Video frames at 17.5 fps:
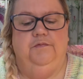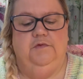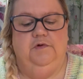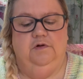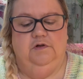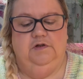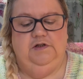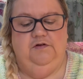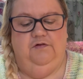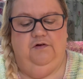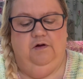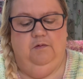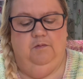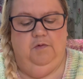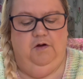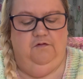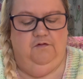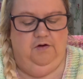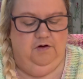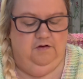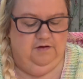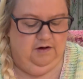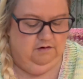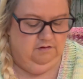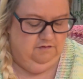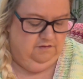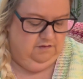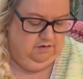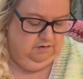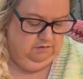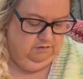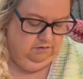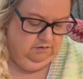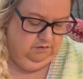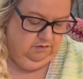Let's see if I can move you down to
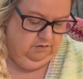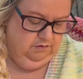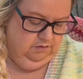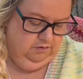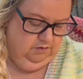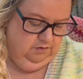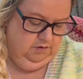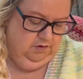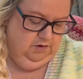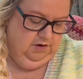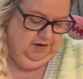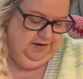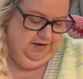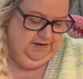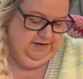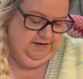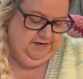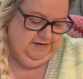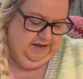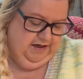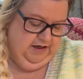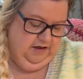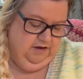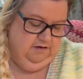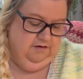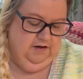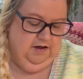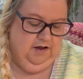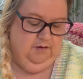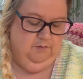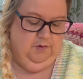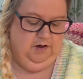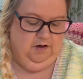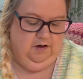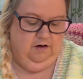this end. There
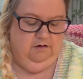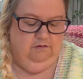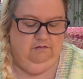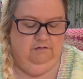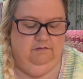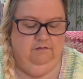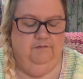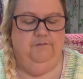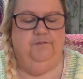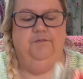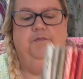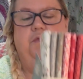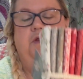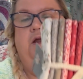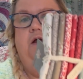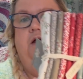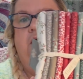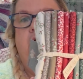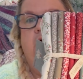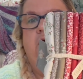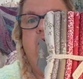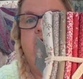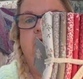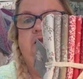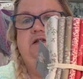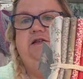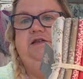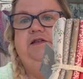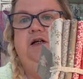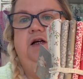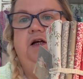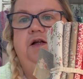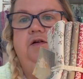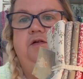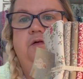we go.
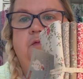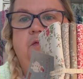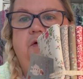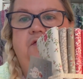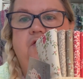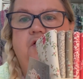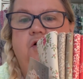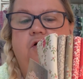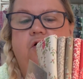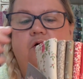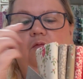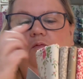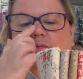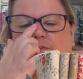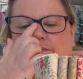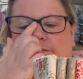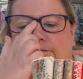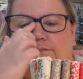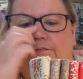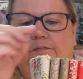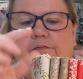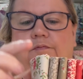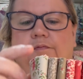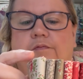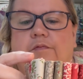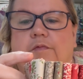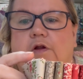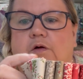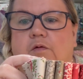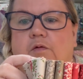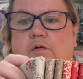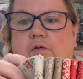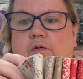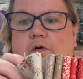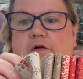So we've got
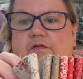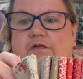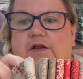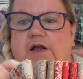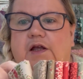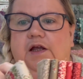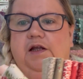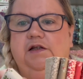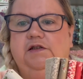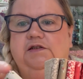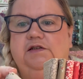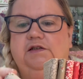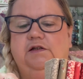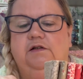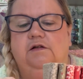all of these.